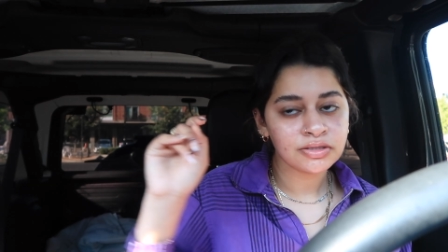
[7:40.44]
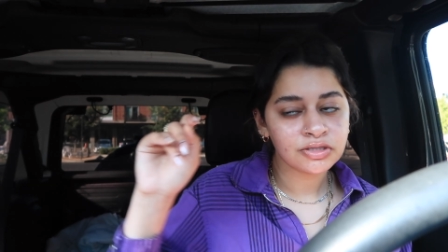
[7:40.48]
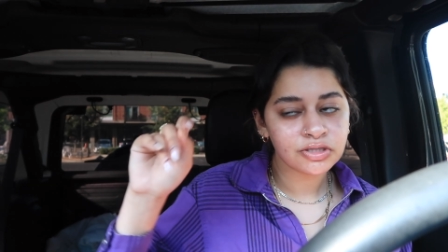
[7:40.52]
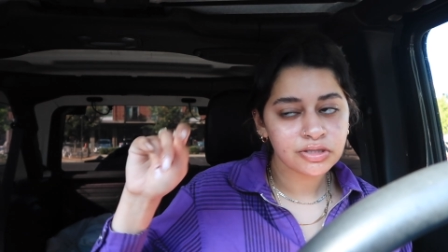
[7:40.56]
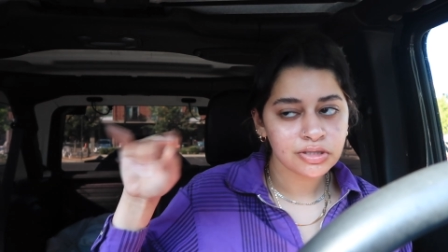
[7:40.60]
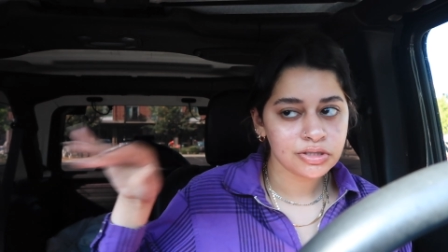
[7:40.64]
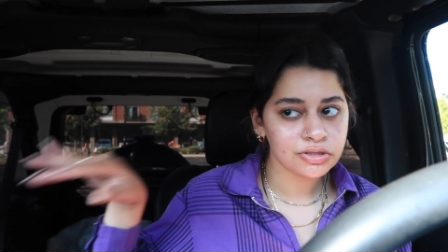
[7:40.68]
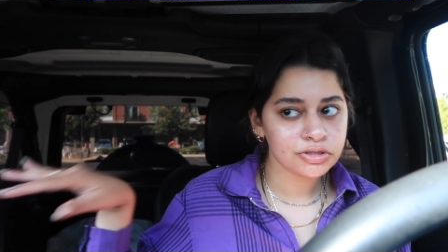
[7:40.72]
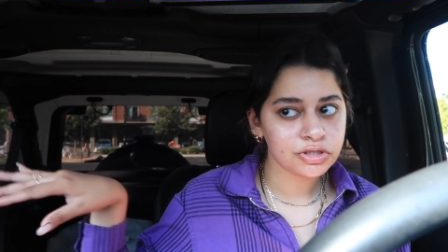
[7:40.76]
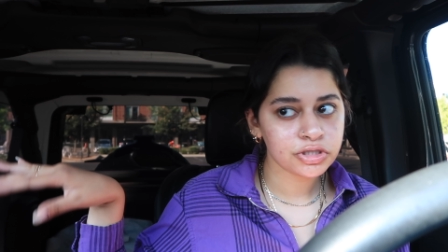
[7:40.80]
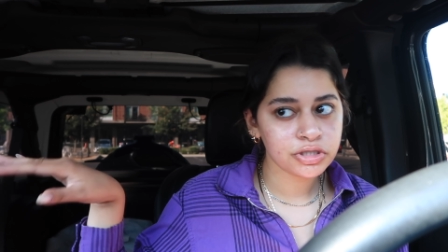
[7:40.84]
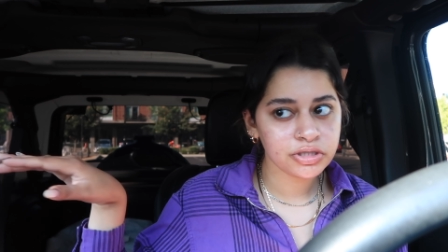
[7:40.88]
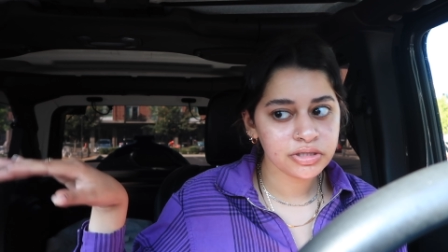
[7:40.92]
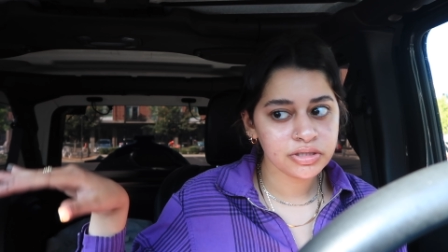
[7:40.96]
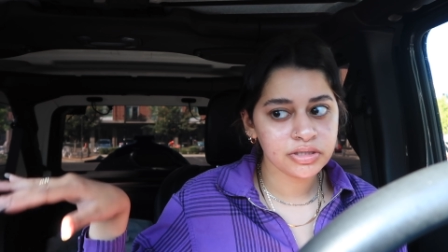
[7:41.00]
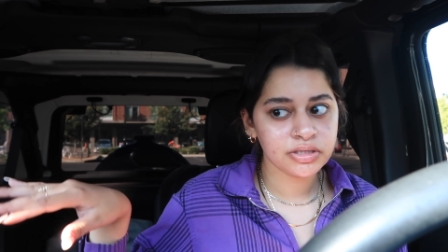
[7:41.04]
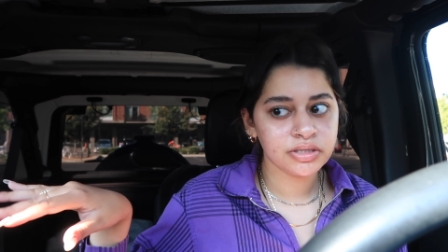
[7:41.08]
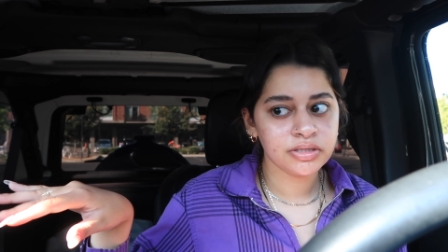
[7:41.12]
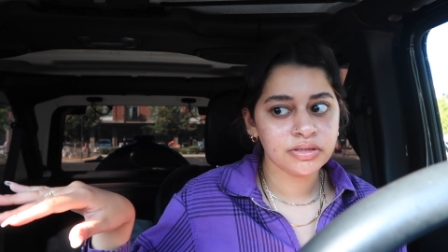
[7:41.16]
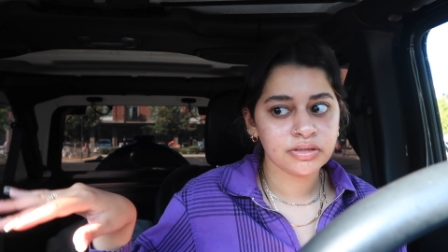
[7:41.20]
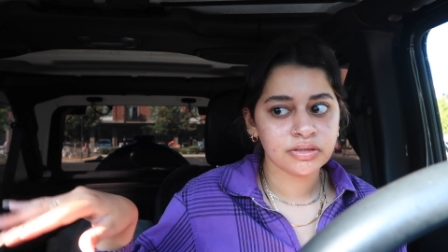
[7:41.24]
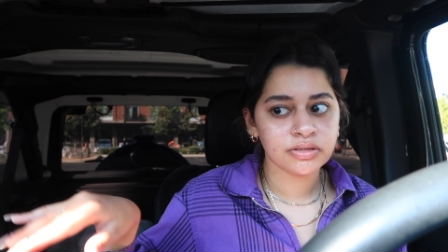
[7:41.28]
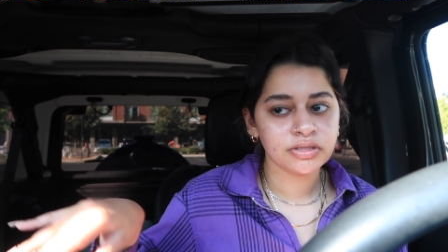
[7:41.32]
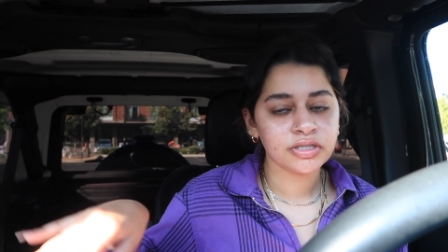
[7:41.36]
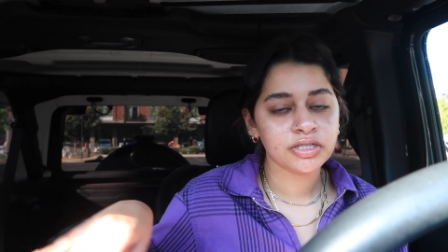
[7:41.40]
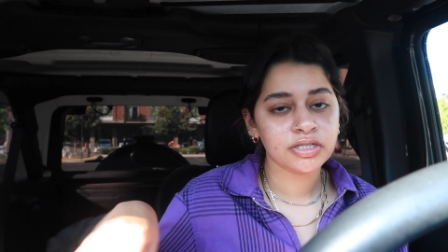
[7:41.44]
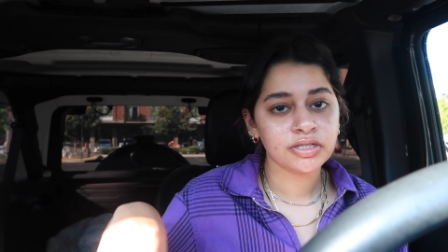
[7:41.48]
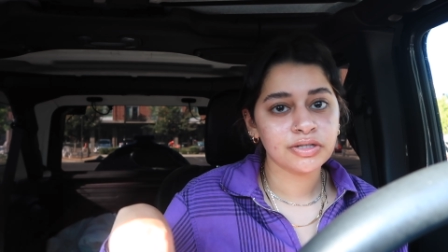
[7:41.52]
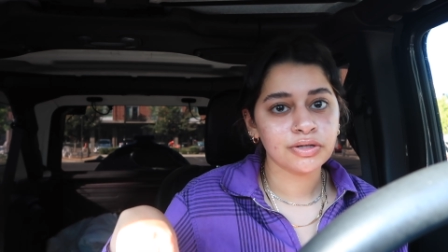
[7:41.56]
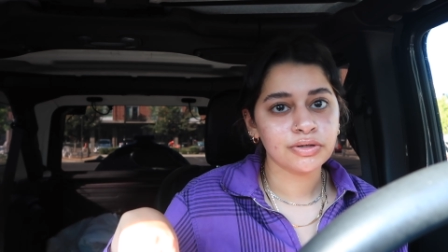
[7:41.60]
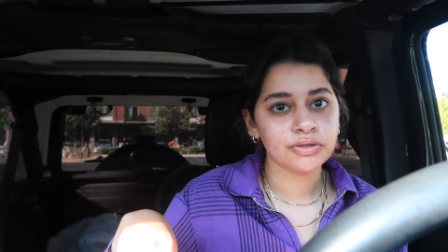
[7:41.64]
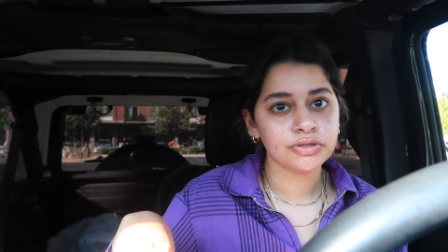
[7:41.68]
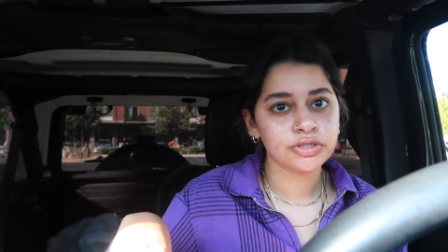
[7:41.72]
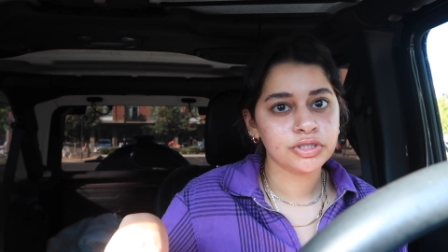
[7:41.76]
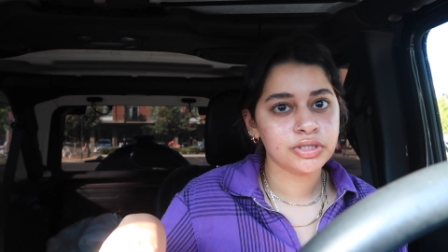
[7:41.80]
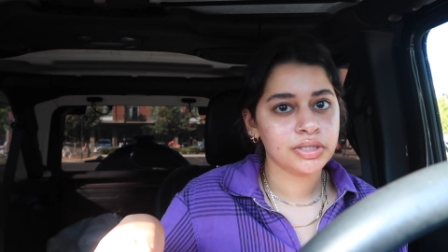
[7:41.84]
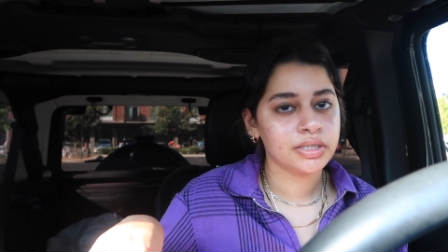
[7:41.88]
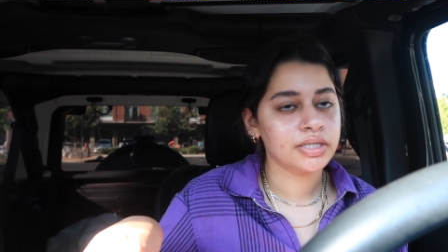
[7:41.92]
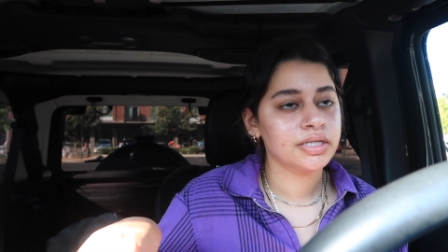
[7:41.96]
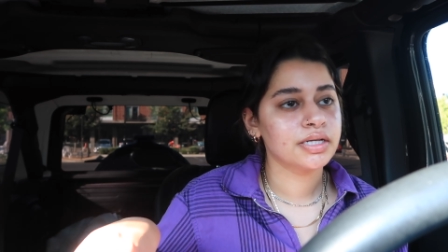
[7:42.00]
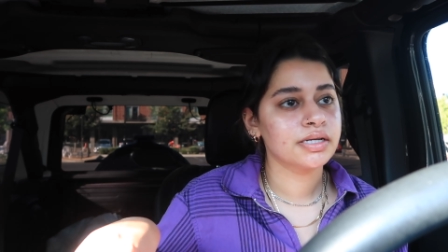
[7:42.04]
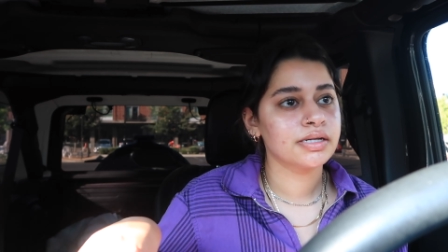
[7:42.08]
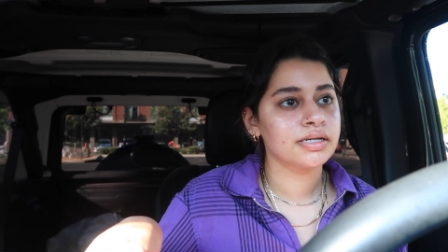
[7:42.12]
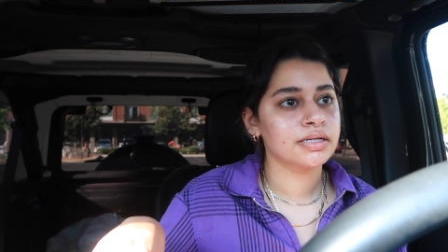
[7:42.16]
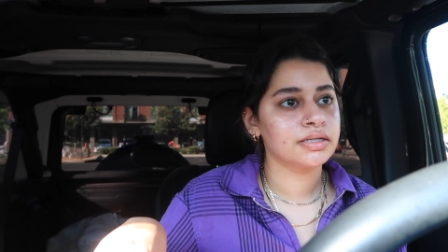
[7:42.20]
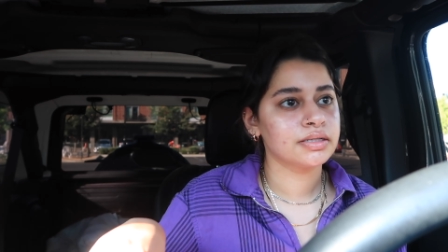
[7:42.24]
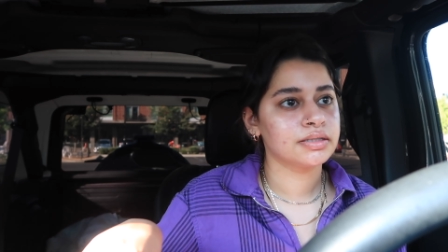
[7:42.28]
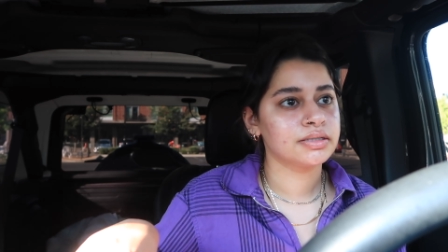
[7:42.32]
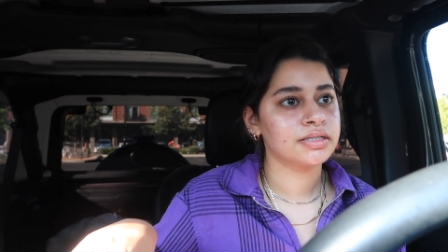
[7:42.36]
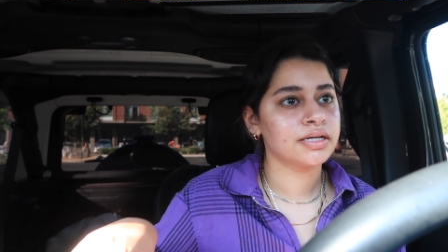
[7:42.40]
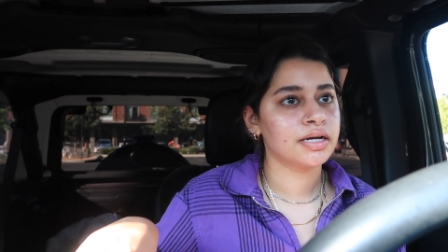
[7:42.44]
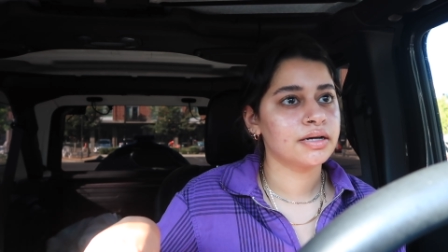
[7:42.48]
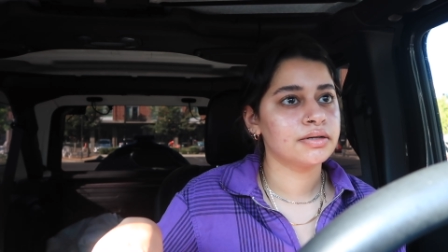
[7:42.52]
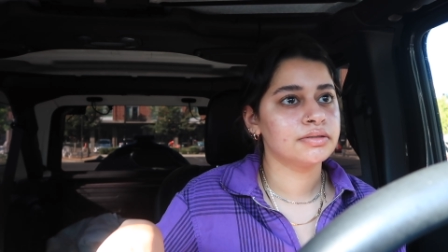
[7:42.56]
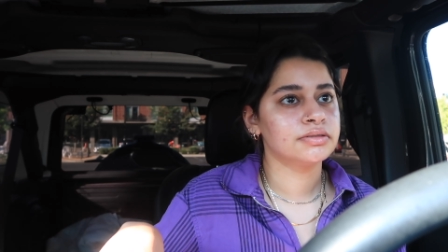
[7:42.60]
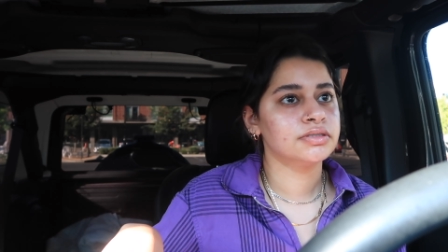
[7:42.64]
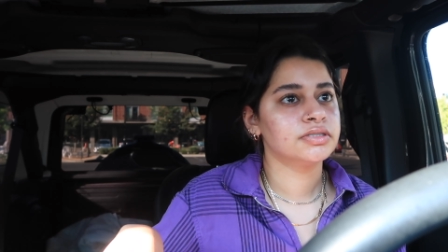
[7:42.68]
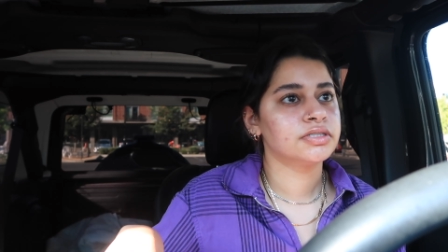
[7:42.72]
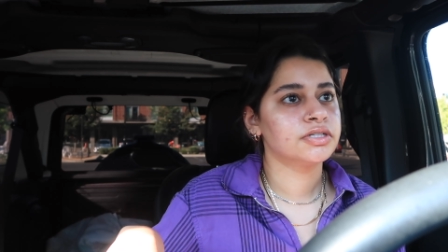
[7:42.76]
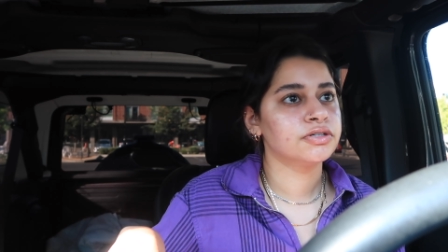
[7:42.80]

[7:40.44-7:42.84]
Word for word: So she negotiated it down